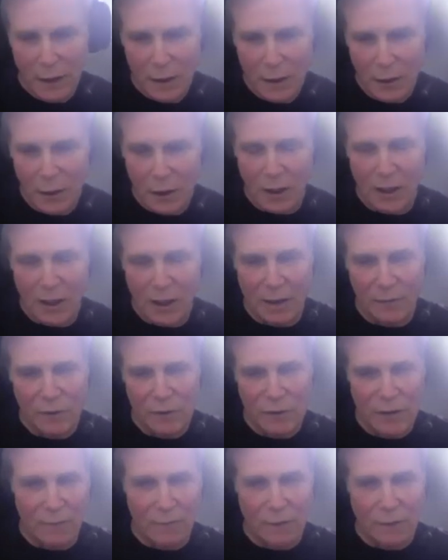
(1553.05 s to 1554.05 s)
you're going to give
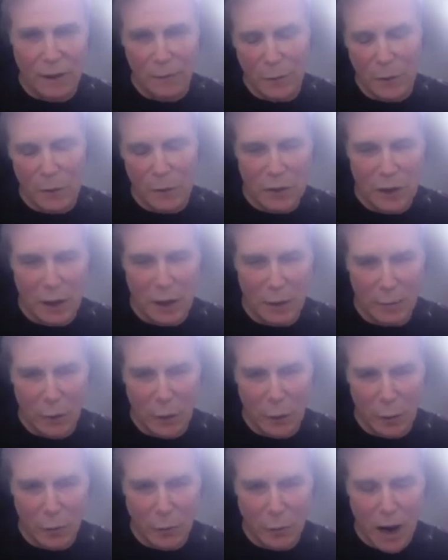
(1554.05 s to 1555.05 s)
70% of
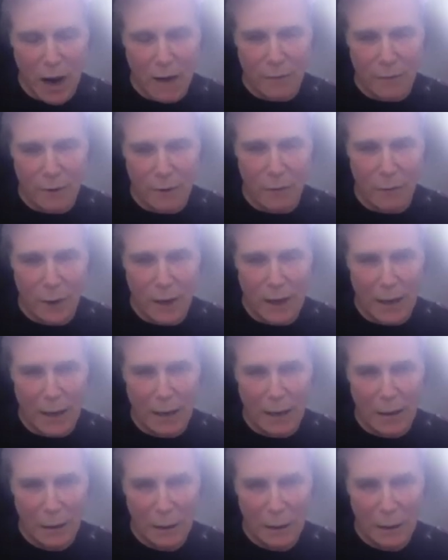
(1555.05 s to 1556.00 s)
your profit away